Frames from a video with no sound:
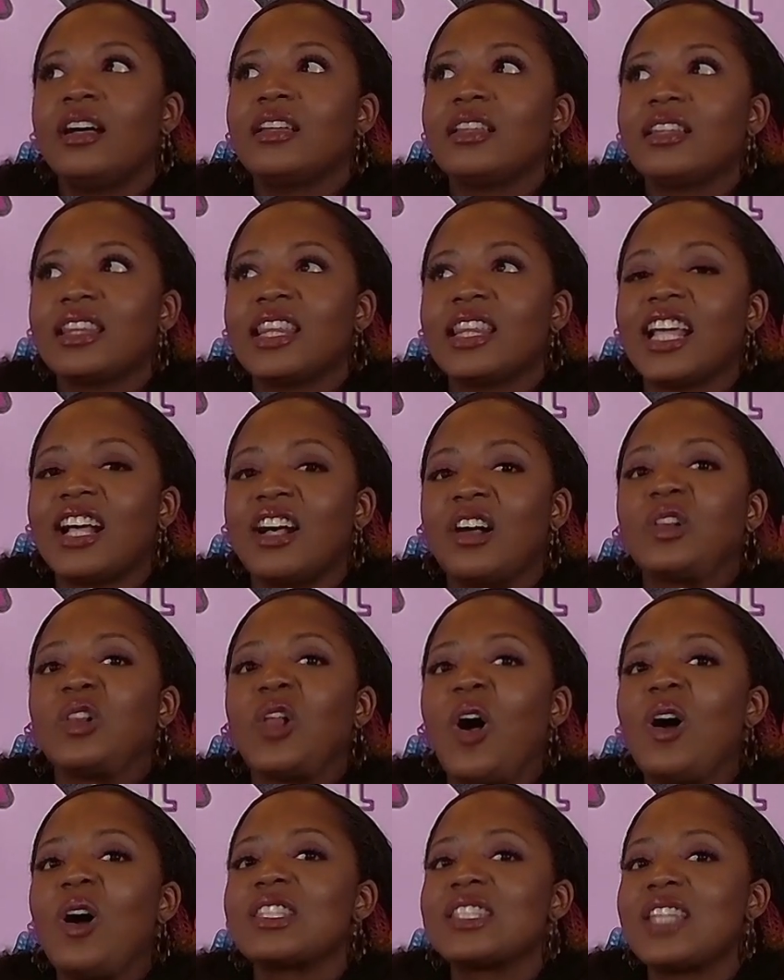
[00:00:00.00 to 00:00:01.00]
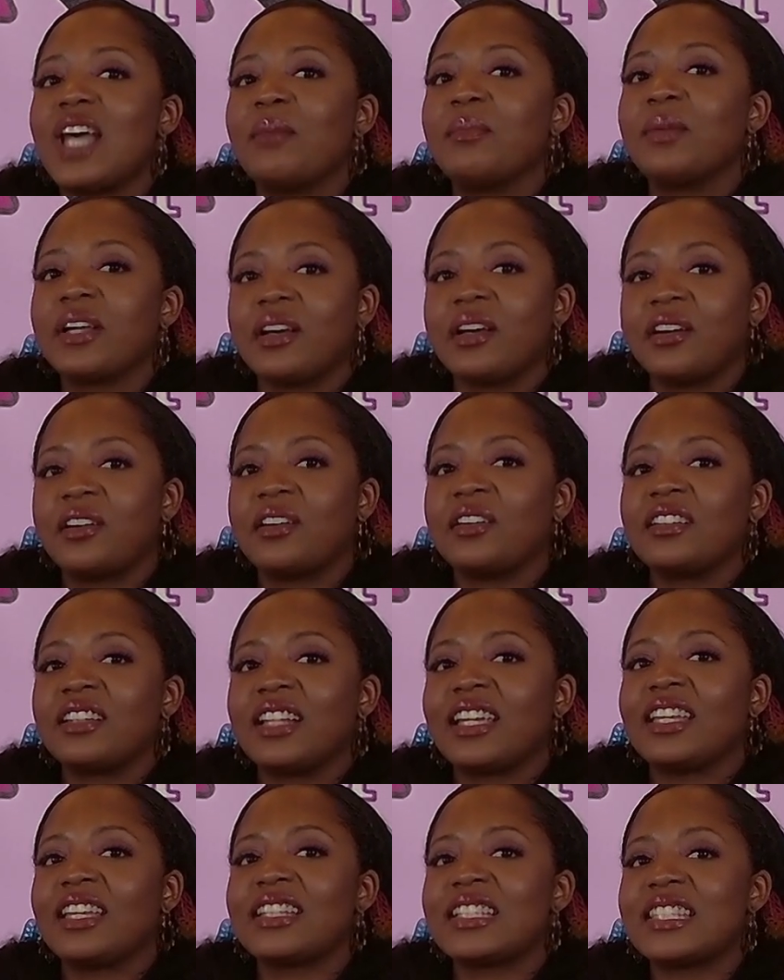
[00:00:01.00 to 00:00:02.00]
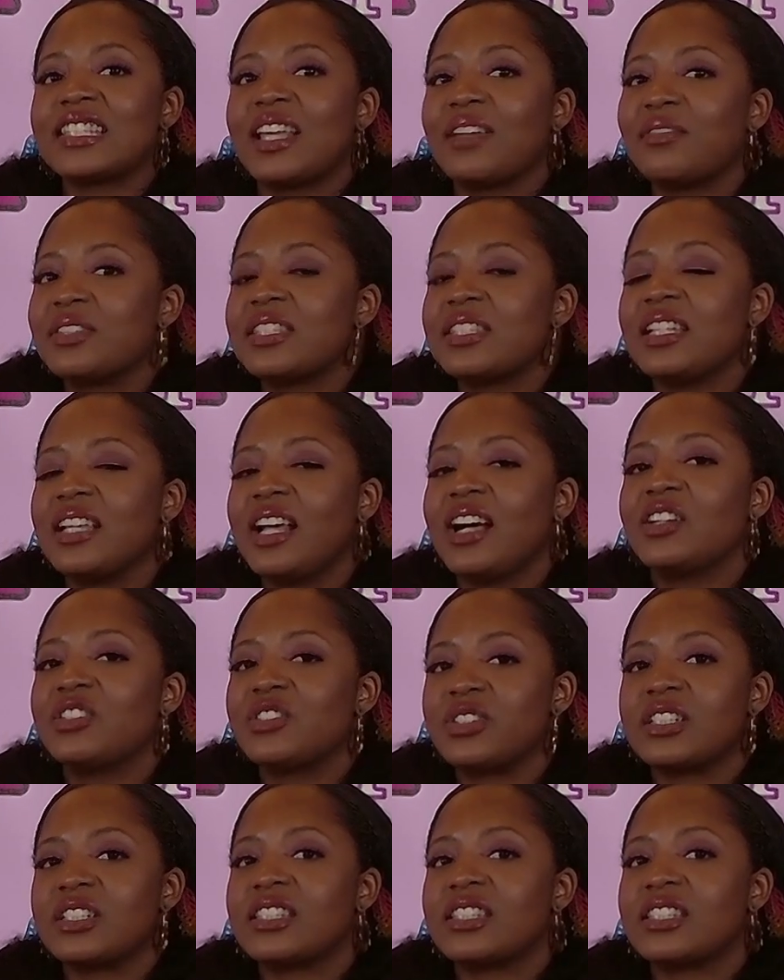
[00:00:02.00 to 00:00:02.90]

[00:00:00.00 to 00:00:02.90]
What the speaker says: Like a long time ago, like in the 1700s,